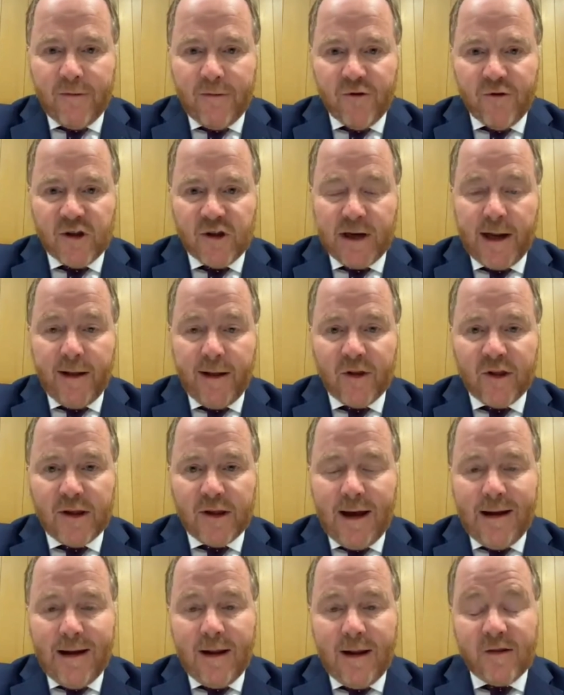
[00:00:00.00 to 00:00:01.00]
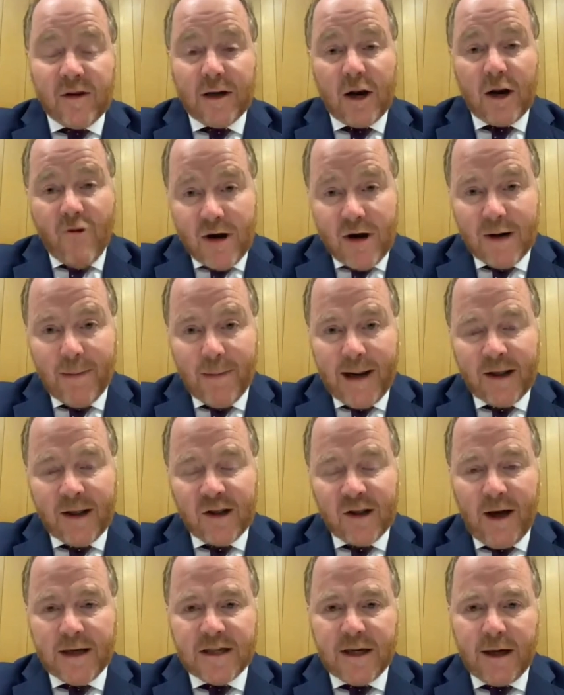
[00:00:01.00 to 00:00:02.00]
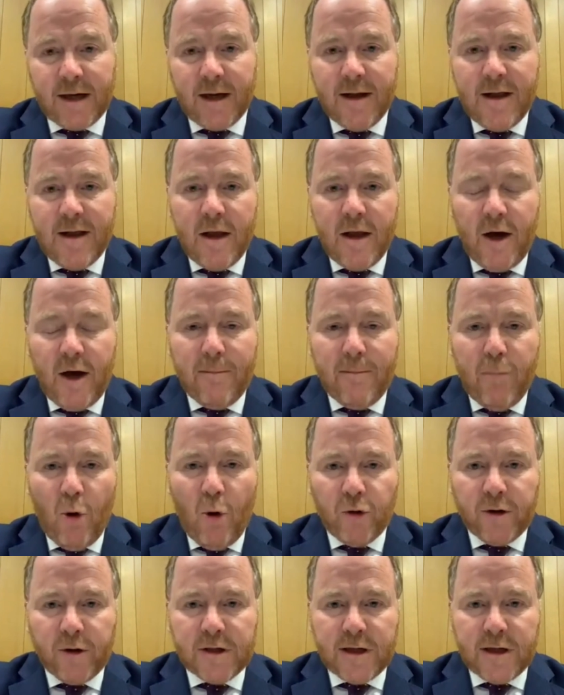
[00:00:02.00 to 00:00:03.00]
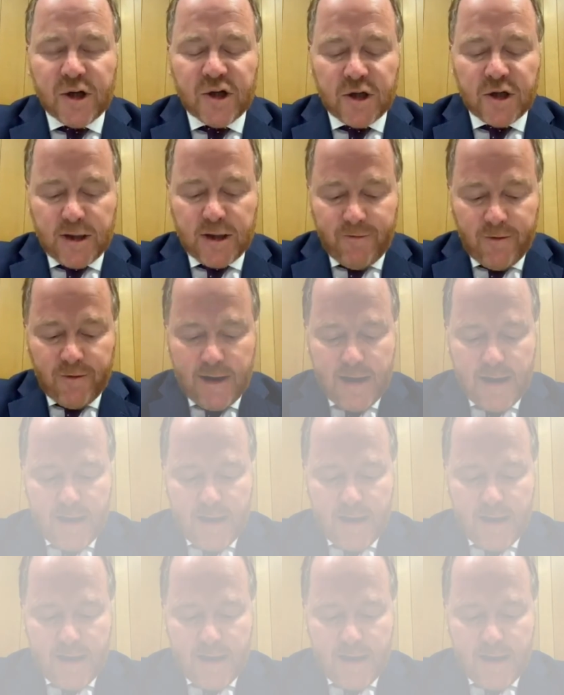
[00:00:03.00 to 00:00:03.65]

resilience, and it's an incredibly exciting and important initiative.